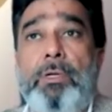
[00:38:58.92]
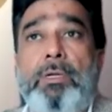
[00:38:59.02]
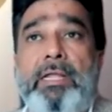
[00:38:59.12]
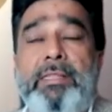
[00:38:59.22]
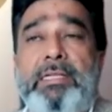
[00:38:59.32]

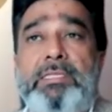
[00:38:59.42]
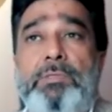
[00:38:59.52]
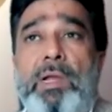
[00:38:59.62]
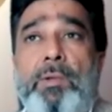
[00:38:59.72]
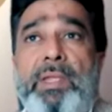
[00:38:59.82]
And that's
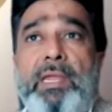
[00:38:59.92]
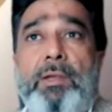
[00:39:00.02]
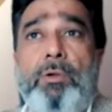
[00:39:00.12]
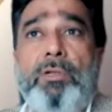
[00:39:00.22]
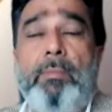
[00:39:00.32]
why we
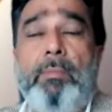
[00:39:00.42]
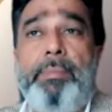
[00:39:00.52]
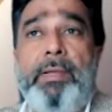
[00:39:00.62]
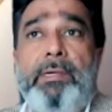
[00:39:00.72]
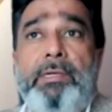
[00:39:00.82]
cannot
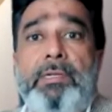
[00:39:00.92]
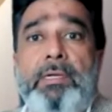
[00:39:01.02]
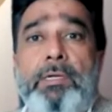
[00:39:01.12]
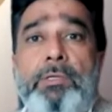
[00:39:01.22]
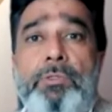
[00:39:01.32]
compare it
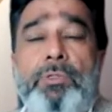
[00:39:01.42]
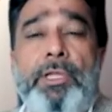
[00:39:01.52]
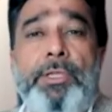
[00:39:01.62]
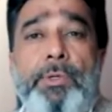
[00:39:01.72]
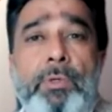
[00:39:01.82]
to
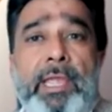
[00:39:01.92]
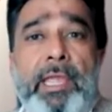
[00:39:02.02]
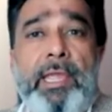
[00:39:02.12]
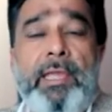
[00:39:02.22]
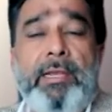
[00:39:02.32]
the
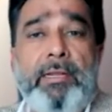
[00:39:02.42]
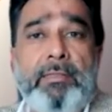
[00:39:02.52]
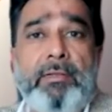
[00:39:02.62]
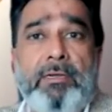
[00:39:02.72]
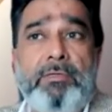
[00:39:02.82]
UK and
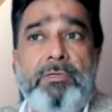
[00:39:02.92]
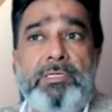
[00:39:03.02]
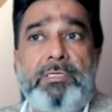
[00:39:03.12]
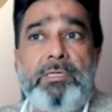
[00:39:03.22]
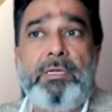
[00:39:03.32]
other
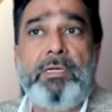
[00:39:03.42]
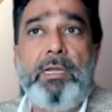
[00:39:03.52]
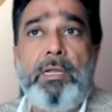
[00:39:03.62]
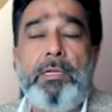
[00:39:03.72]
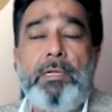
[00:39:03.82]
countries.
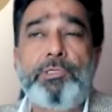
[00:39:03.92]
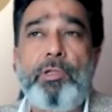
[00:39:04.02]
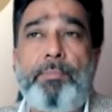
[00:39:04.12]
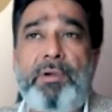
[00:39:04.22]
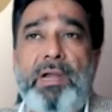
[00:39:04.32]
So
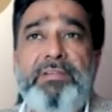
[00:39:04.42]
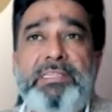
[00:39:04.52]
the private